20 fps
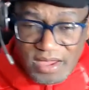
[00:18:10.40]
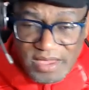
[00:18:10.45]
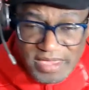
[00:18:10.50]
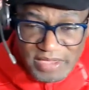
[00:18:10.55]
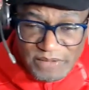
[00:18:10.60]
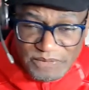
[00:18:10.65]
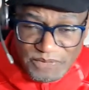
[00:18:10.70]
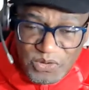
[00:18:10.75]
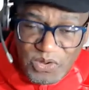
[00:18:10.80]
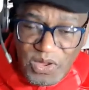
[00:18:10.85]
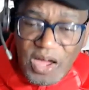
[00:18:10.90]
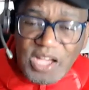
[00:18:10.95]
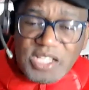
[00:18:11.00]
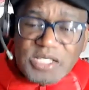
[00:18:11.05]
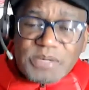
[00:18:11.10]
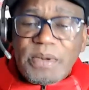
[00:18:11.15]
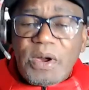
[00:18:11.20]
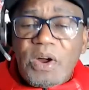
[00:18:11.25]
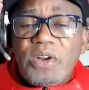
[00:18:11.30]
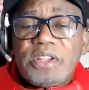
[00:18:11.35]
If you
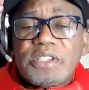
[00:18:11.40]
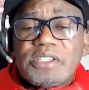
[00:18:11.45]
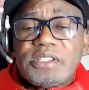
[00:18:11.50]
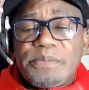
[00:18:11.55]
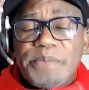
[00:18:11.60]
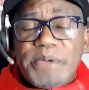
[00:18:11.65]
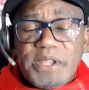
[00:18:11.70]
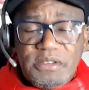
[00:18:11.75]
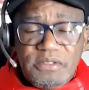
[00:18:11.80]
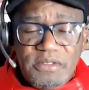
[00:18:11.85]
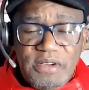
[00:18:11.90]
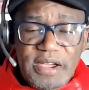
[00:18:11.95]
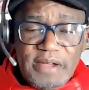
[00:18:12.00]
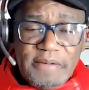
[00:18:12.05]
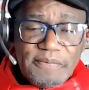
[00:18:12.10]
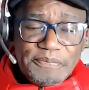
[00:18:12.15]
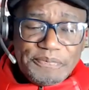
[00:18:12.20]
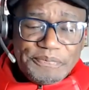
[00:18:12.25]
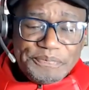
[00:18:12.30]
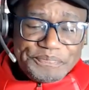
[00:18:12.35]
ask my honest opinion, right?
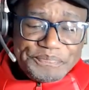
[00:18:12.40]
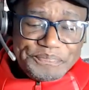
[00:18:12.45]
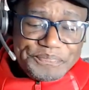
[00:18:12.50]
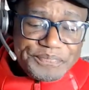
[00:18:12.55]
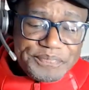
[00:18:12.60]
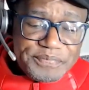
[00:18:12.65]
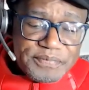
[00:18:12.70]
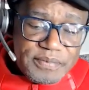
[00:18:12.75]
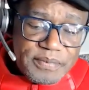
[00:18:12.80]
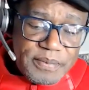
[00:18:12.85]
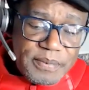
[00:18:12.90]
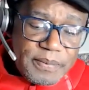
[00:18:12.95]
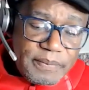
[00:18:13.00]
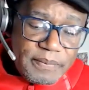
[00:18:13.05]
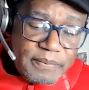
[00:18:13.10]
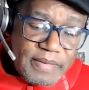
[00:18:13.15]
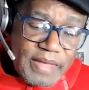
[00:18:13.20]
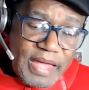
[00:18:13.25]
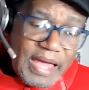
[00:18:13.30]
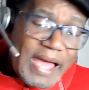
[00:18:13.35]

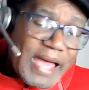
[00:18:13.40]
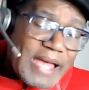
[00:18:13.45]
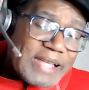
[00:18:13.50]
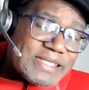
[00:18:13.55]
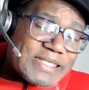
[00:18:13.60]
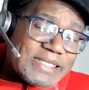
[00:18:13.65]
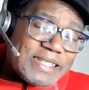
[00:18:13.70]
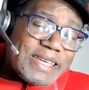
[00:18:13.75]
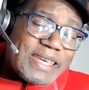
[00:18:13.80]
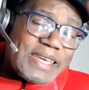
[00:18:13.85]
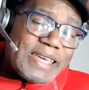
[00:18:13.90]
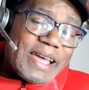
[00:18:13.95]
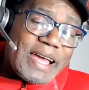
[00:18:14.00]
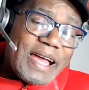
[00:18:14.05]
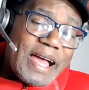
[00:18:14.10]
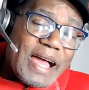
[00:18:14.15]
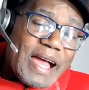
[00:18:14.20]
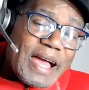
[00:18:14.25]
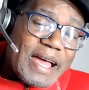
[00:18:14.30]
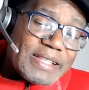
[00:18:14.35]
Anthony,
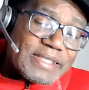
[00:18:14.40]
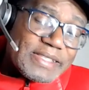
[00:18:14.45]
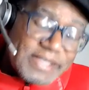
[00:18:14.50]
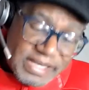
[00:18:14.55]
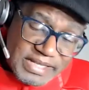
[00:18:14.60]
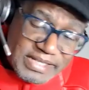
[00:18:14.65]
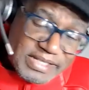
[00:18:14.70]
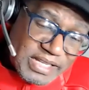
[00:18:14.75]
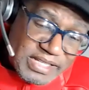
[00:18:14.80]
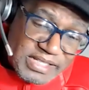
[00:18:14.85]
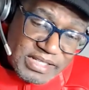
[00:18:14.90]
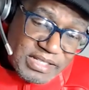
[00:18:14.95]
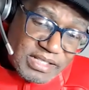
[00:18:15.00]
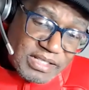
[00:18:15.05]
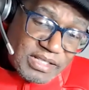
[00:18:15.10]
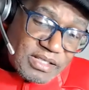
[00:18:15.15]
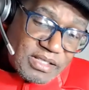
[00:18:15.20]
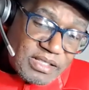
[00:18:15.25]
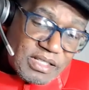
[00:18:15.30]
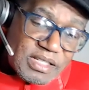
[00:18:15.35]
this
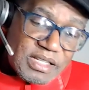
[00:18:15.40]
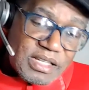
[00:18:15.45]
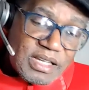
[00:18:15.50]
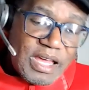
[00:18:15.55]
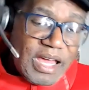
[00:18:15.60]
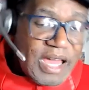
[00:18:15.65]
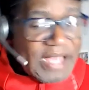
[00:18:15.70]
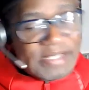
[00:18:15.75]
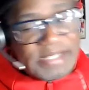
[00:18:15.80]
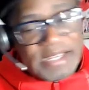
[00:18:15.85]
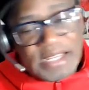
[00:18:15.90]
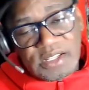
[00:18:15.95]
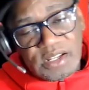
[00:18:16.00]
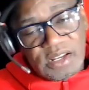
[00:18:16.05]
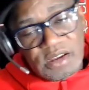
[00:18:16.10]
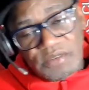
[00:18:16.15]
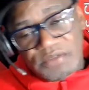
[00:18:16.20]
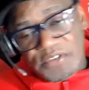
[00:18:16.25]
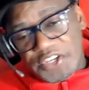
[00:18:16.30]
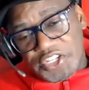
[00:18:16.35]
season, has had a
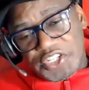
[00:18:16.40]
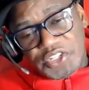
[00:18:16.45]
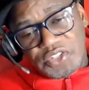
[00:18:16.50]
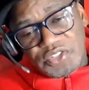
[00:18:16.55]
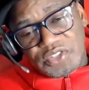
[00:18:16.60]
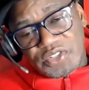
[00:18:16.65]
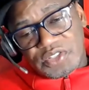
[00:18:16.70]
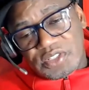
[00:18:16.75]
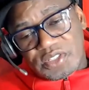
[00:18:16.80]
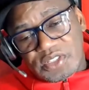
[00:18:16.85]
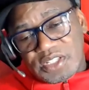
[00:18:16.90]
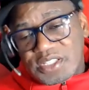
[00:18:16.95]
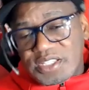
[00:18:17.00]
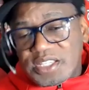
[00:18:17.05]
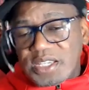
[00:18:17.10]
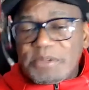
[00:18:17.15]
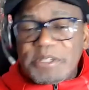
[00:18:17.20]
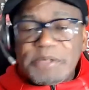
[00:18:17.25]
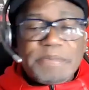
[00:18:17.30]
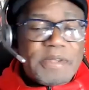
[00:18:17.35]
lot of issues. The
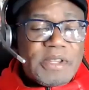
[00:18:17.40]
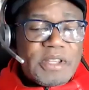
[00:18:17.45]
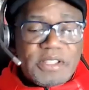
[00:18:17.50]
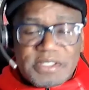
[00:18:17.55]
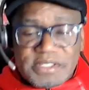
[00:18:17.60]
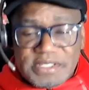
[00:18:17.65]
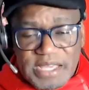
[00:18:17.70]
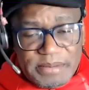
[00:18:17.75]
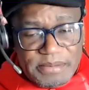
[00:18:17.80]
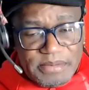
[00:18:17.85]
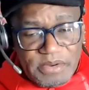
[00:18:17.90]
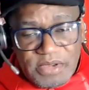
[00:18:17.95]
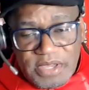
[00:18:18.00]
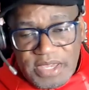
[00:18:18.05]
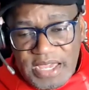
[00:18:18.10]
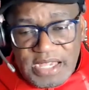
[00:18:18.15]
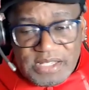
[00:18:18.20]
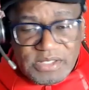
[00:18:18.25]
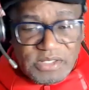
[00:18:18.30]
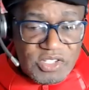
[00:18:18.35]
team has been unstable.
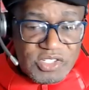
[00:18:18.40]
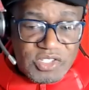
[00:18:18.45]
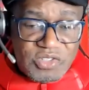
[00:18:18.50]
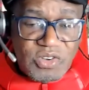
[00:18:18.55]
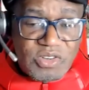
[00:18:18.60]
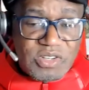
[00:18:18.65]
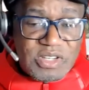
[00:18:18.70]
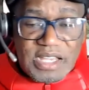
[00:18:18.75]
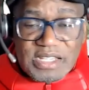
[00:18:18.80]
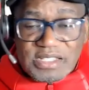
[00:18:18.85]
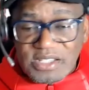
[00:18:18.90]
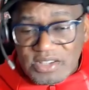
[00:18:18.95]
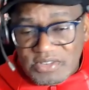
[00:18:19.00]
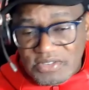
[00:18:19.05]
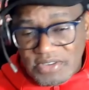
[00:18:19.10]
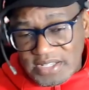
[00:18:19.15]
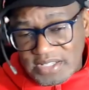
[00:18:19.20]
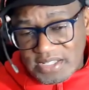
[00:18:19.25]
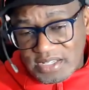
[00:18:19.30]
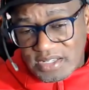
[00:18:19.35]
He has not scored. He hasn't
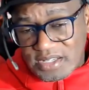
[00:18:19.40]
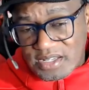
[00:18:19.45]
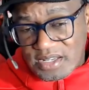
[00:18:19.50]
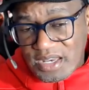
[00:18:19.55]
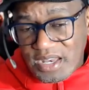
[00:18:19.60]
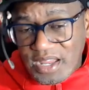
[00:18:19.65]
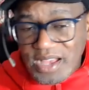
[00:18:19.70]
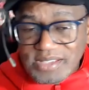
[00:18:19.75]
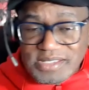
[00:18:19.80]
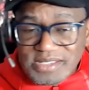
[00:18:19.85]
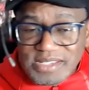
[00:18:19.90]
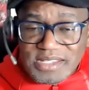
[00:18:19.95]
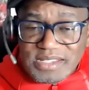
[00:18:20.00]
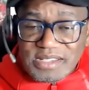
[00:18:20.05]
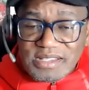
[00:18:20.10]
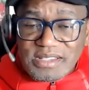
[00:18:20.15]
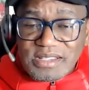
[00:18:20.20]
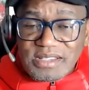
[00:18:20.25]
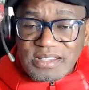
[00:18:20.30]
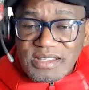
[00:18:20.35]
created. Last
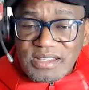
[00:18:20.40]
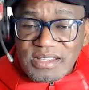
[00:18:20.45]
season,